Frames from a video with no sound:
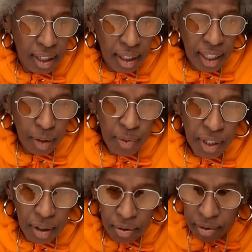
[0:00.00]
Like we
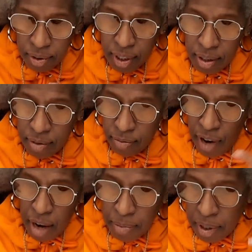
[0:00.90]
go through this
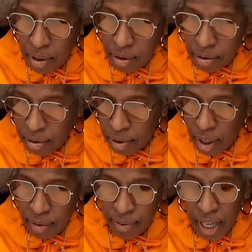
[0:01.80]
rabbit hole
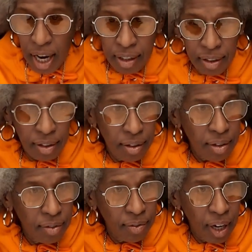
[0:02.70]
of
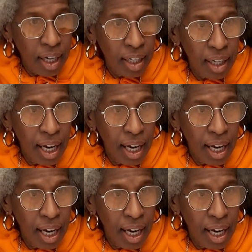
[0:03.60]
doctors, right?